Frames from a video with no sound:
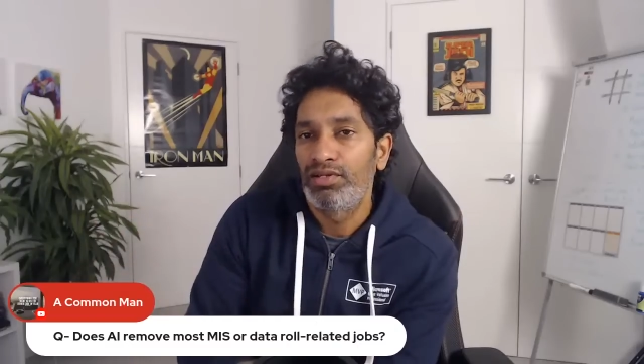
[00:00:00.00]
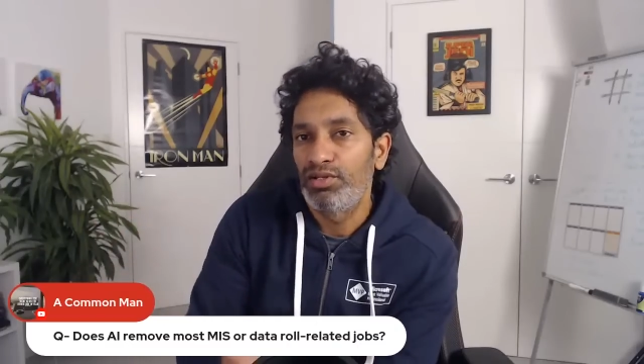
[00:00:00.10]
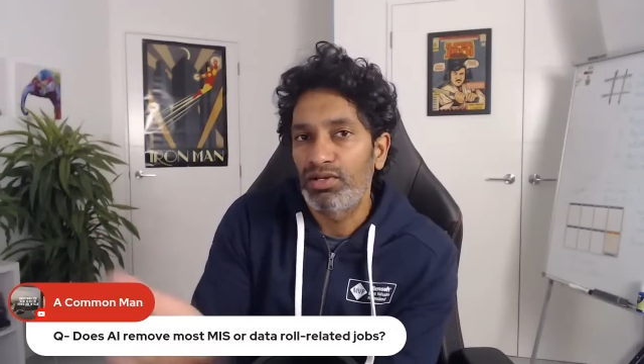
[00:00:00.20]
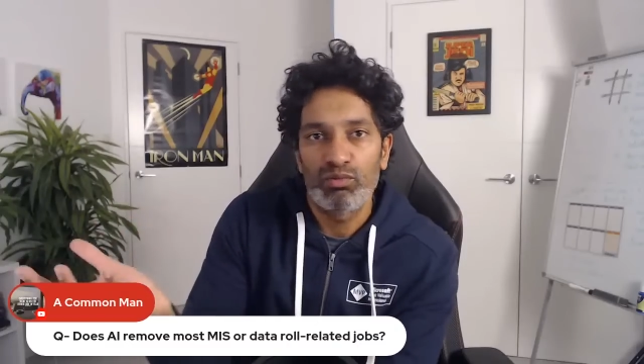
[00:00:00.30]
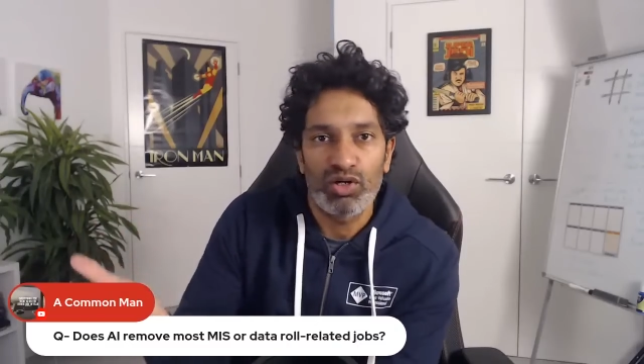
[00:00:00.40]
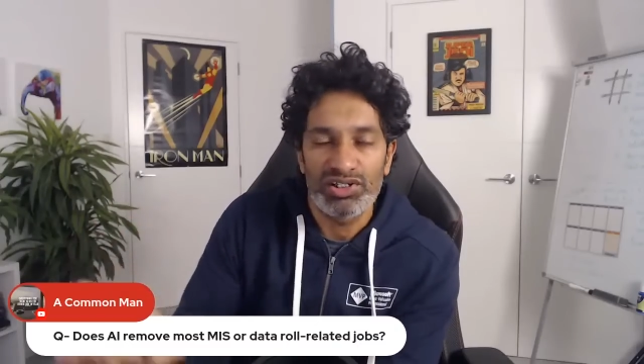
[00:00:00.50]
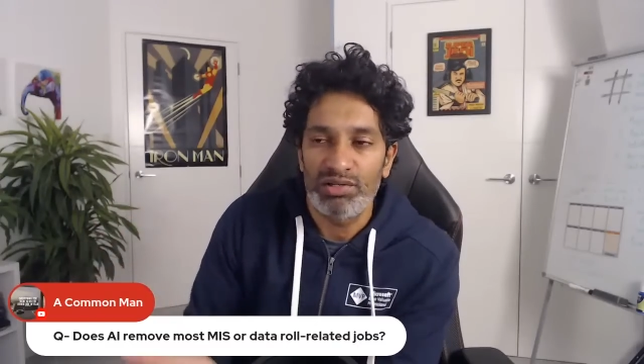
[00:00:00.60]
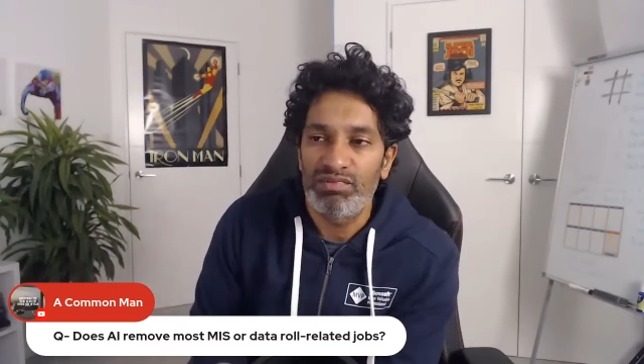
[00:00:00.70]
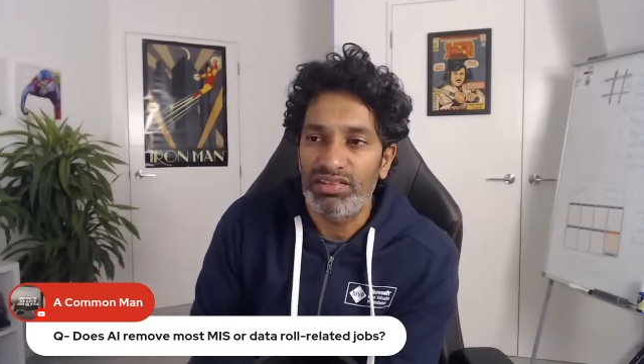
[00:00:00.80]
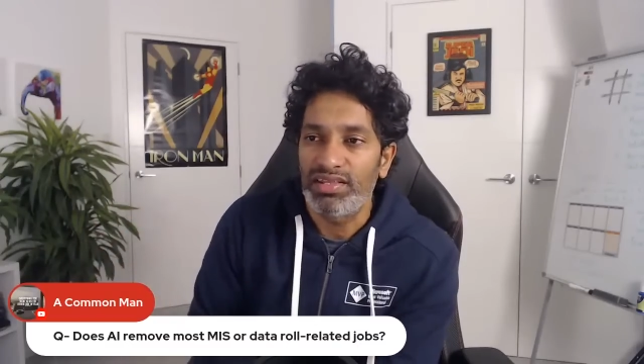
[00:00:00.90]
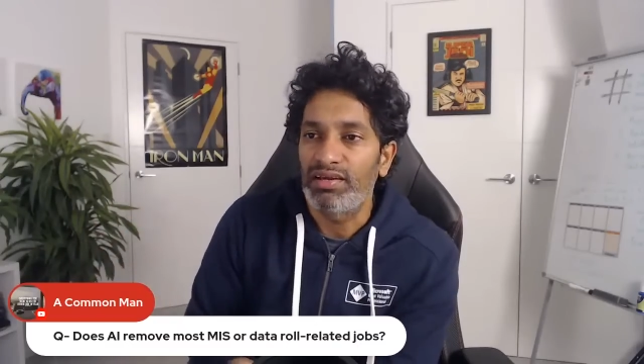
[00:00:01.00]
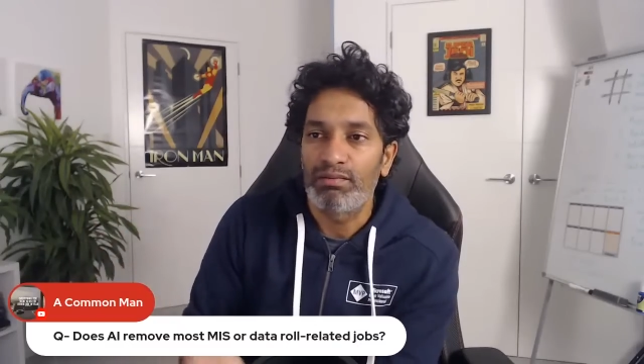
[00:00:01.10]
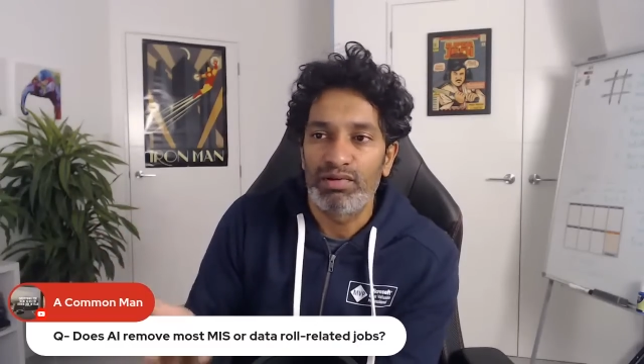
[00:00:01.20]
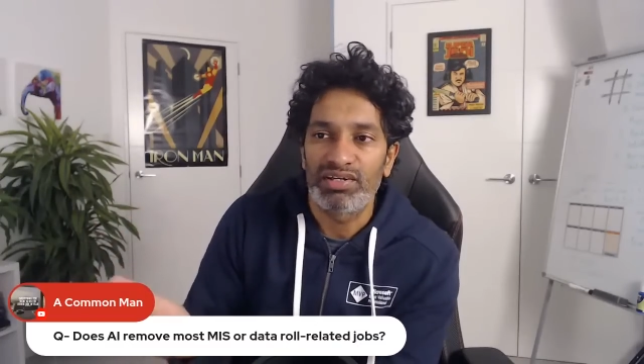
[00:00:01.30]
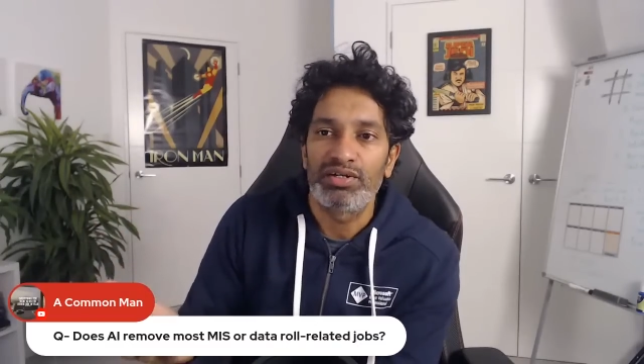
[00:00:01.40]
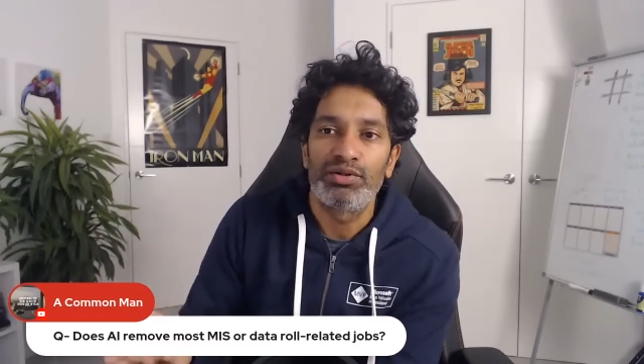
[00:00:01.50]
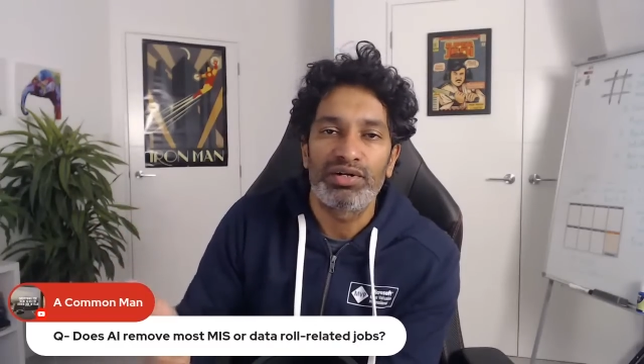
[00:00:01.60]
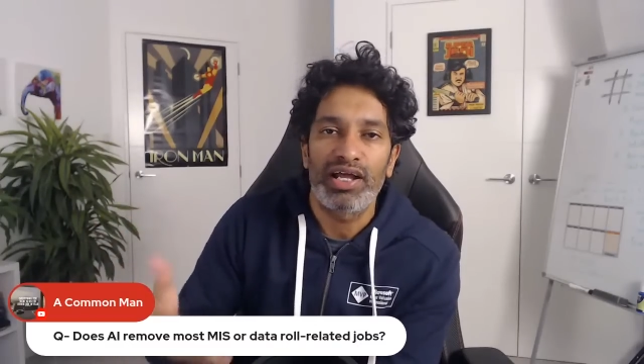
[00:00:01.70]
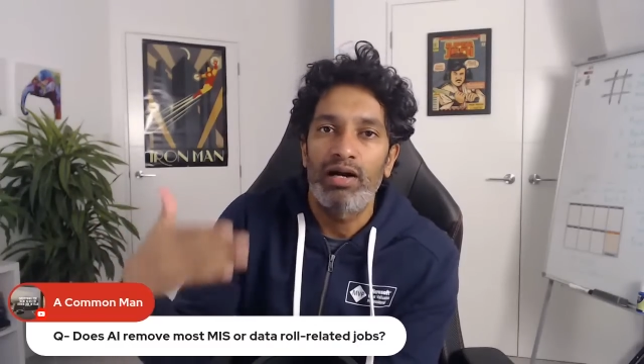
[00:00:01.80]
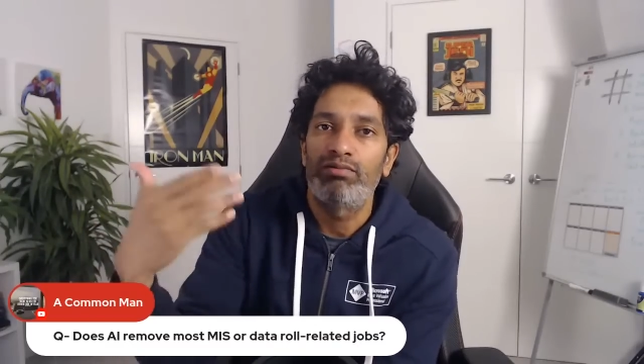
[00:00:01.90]
You can watch everything, but you
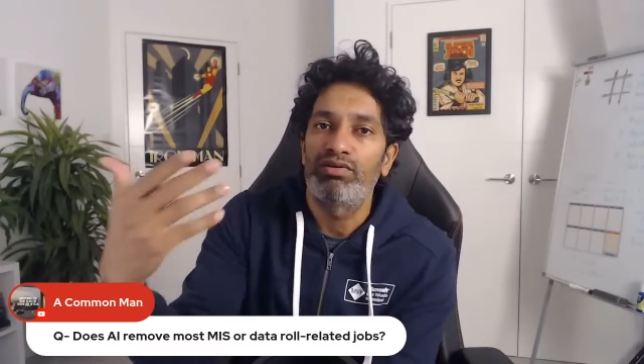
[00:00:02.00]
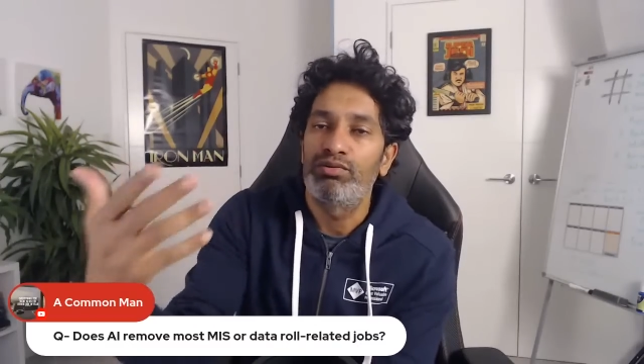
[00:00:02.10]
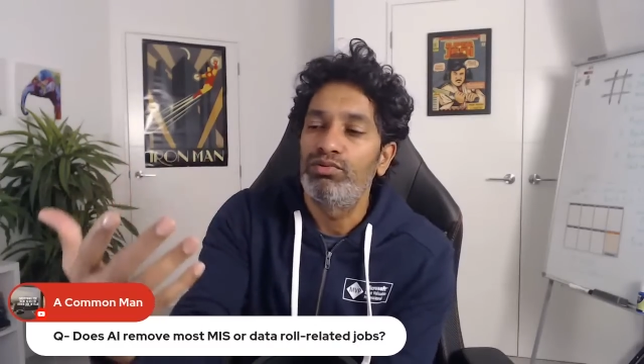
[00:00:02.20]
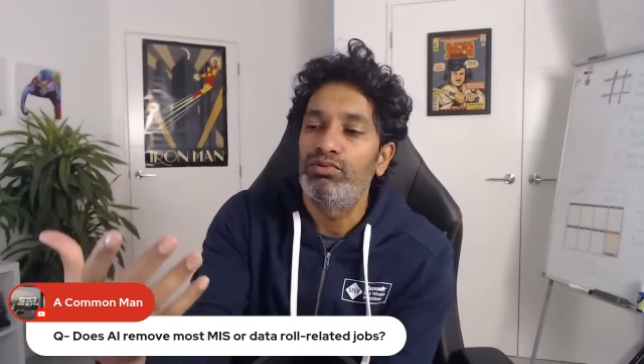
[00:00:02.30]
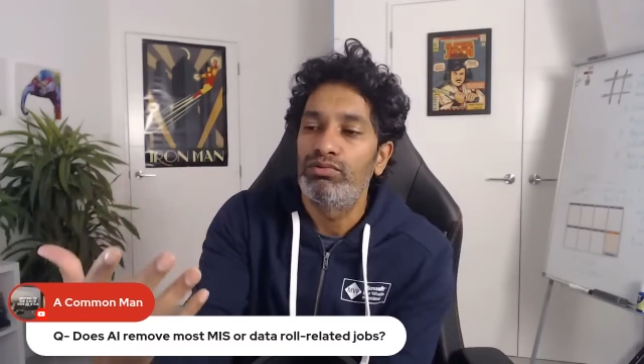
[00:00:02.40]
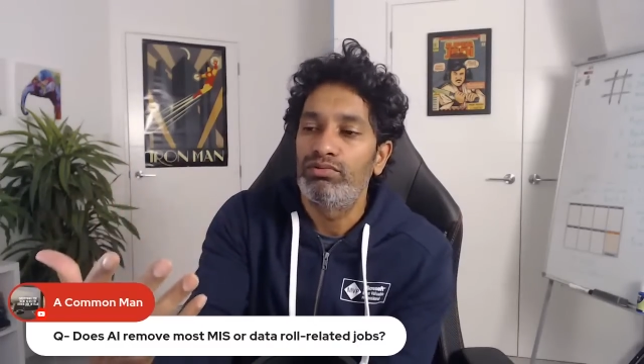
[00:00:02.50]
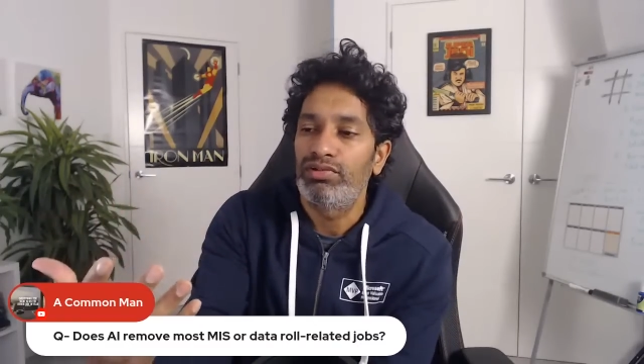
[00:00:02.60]
don't have to